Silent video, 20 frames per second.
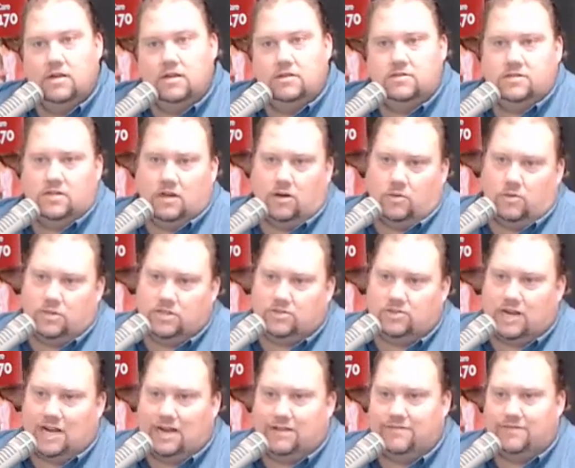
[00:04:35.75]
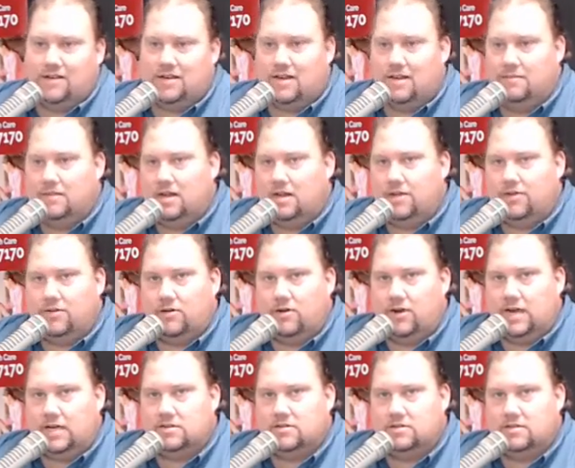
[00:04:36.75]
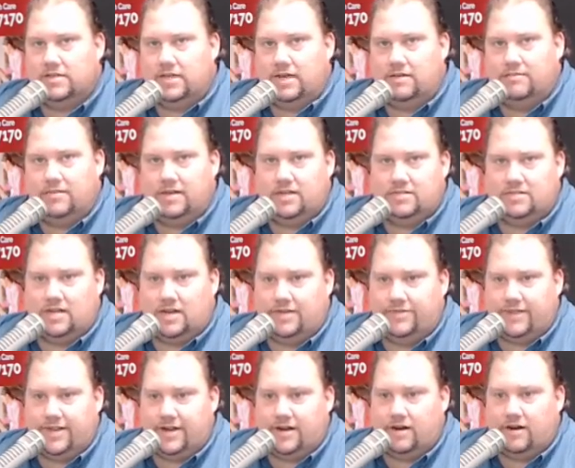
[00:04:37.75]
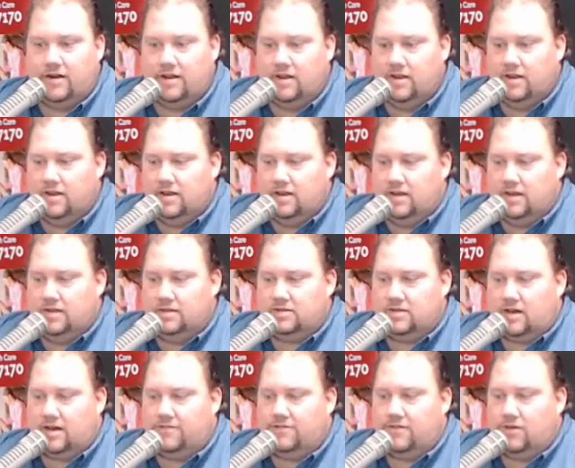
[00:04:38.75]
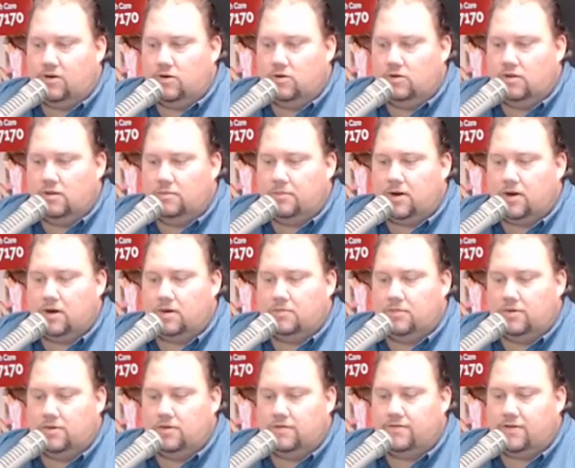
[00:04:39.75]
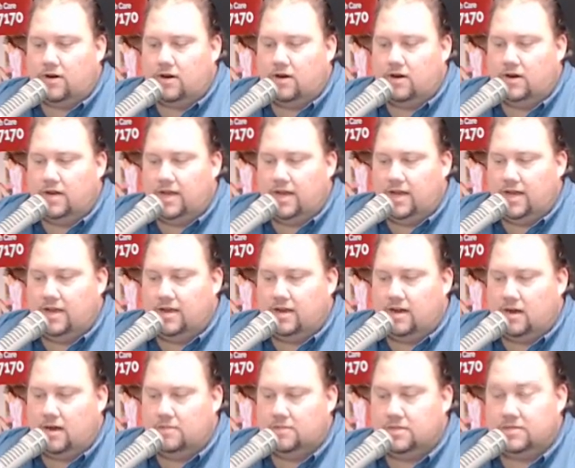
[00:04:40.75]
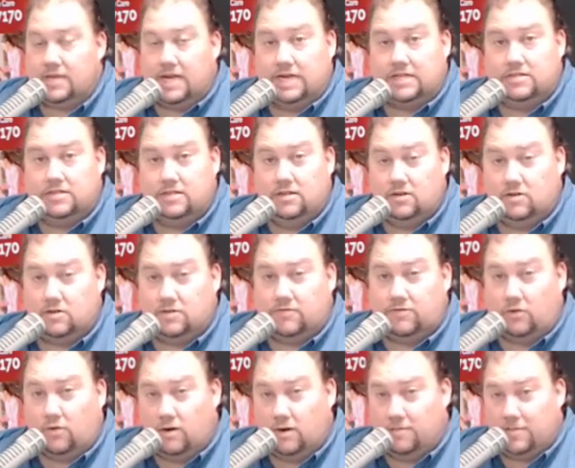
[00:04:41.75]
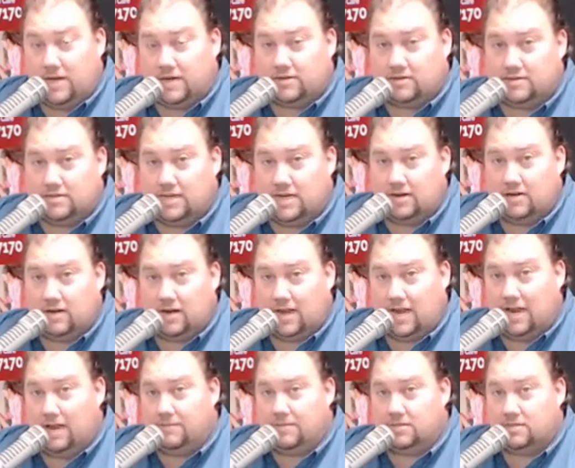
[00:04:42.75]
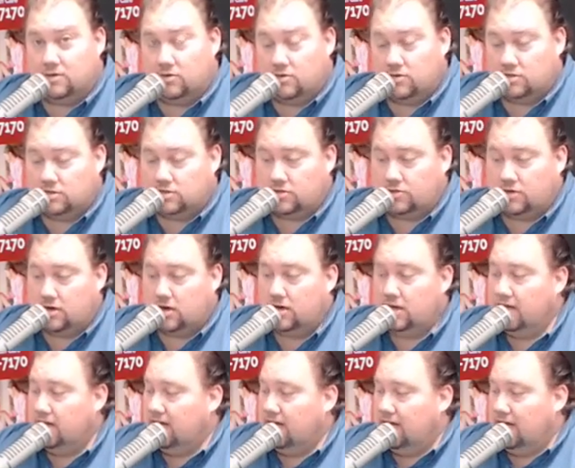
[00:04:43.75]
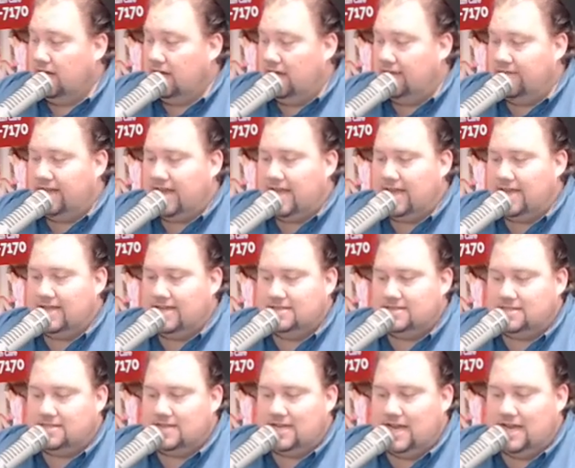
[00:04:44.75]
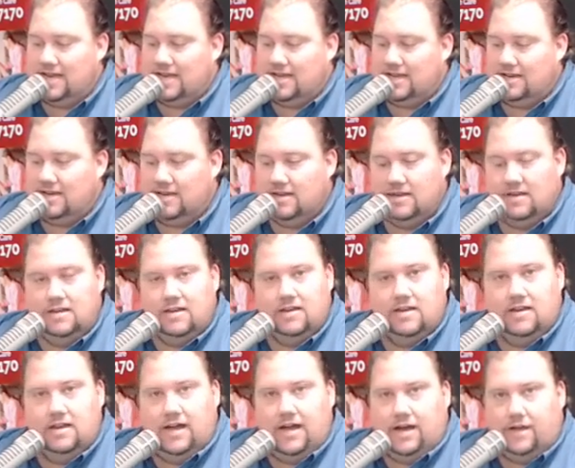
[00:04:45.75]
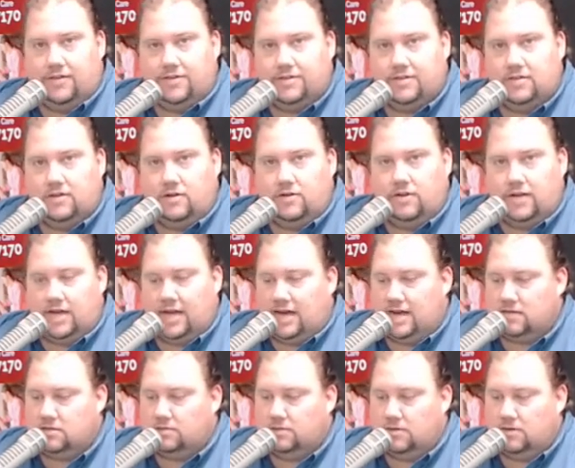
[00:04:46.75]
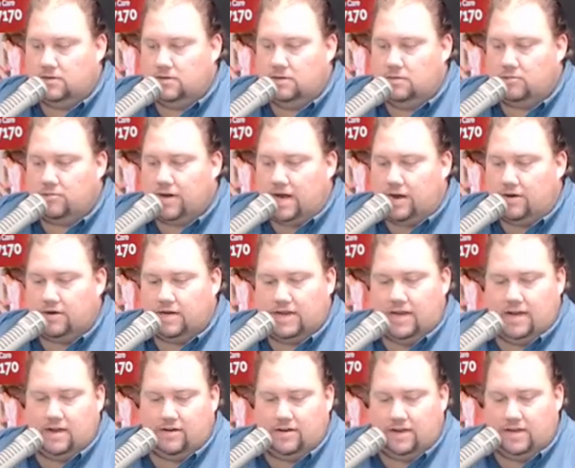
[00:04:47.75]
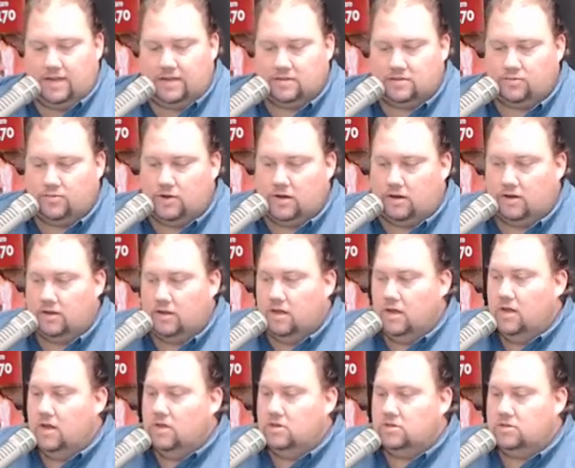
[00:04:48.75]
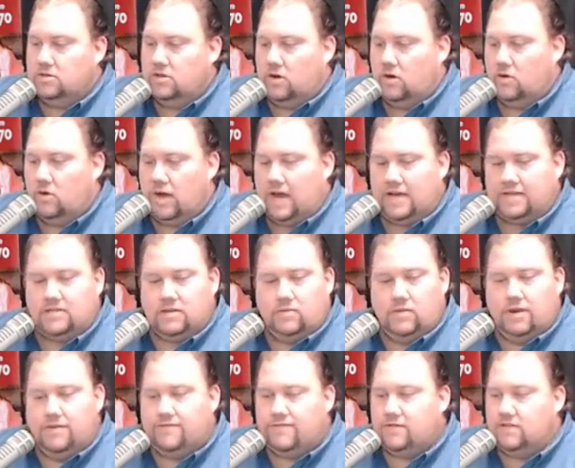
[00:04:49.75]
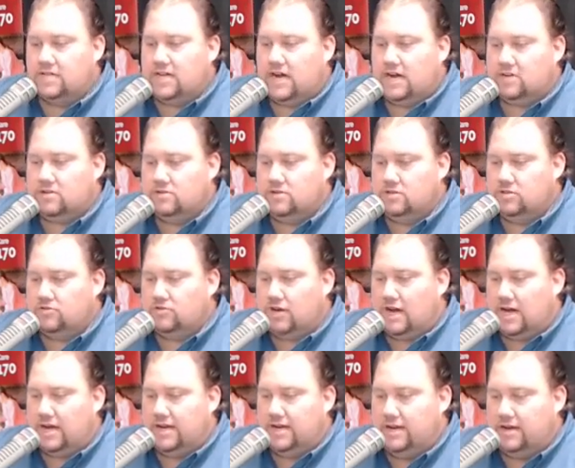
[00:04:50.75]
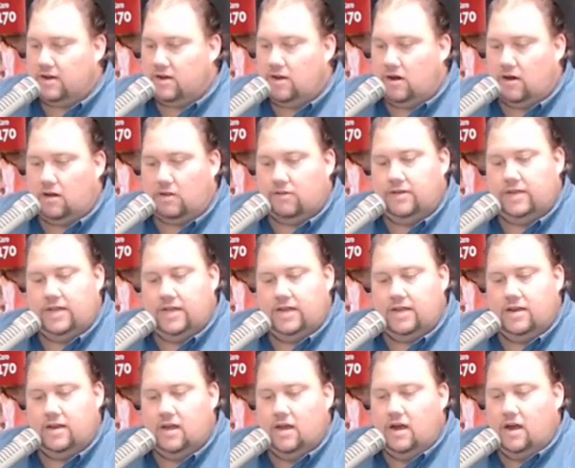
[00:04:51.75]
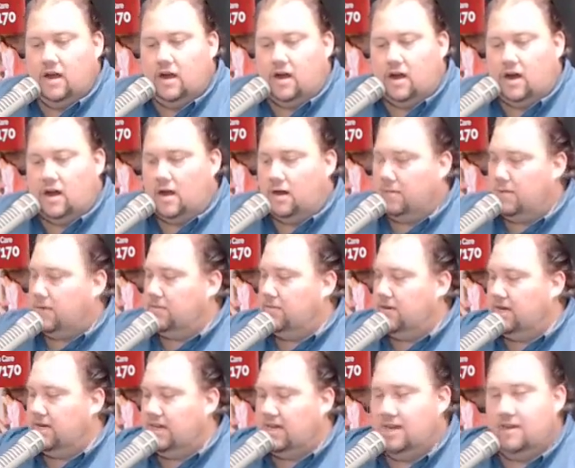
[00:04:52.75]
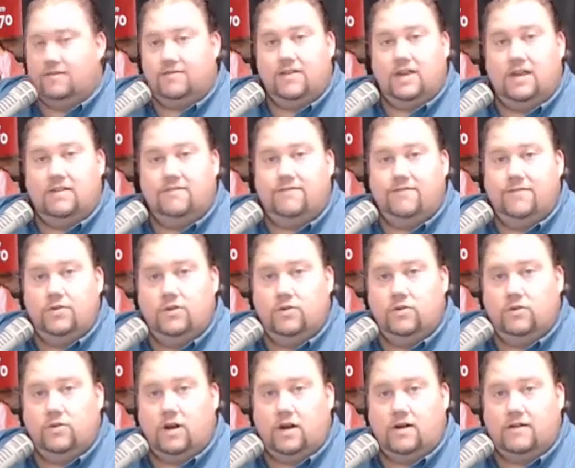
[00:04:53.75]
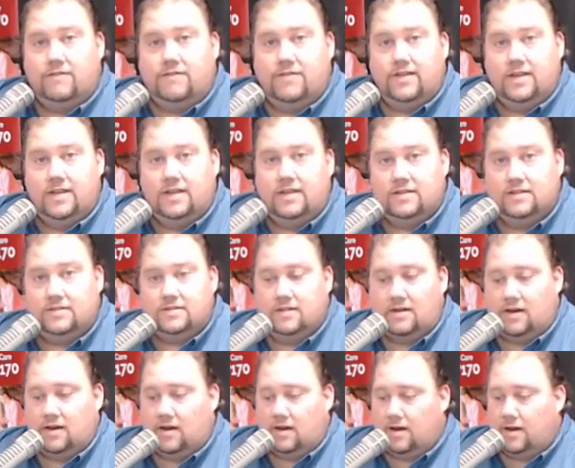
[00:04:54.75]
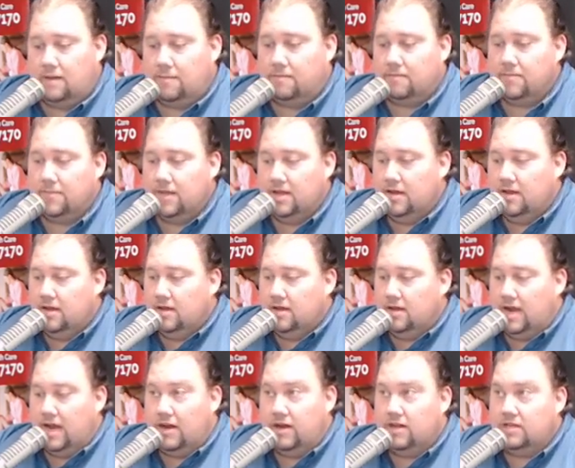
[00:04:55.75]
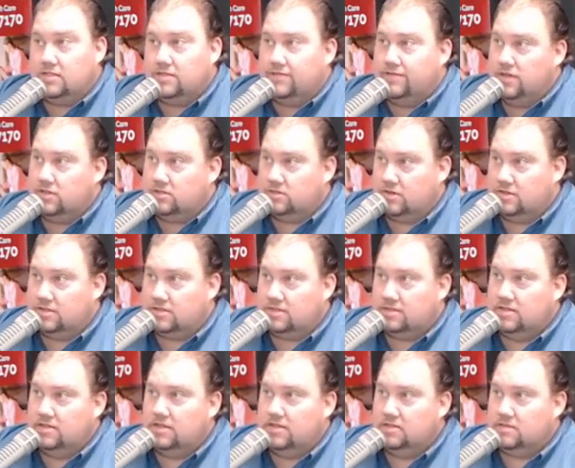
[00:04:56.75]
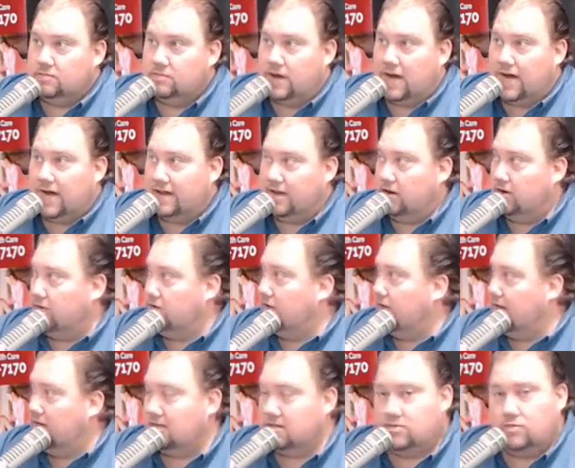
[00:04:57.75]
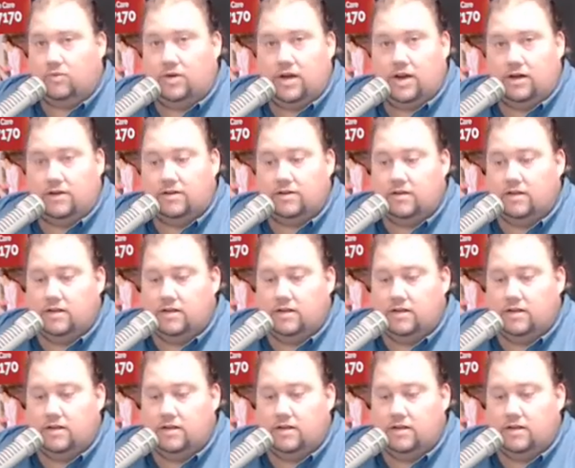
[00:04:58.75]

So with traffic, I'd throw an extra 10 minutes on there. It's off of Oakland Park Boulevard, and it's actually known as Florida Medical Center at Campus North Shore, and that is Tenet Health's only hospital in Broward County as well. So as I wait for Dr. Andrade to call in, I'm going to give a few of his areas of interest, his bio as well.